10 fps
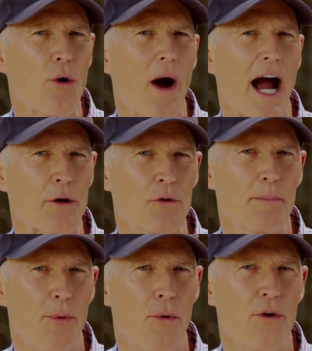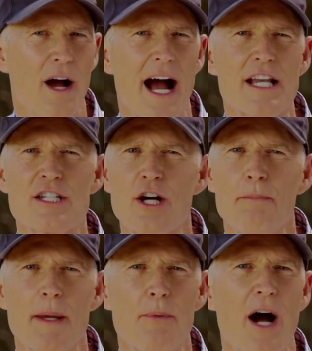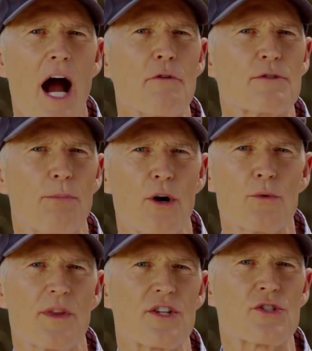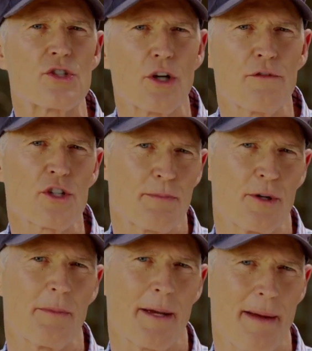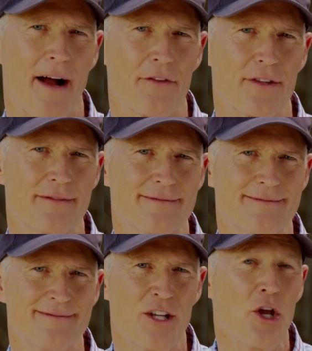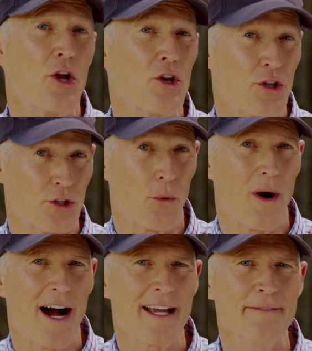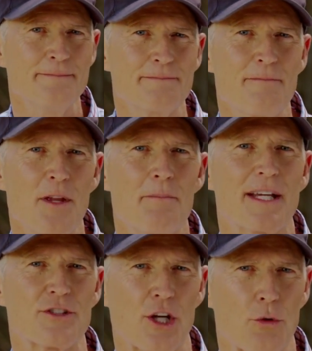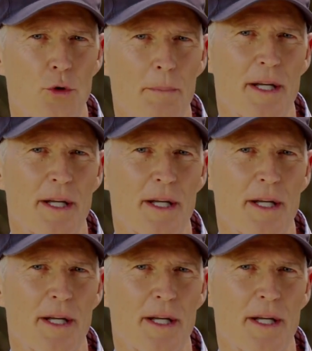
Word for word: though I grew up poor, I tell people I was born with a silver spoon in my mouth. You know why? Because I grew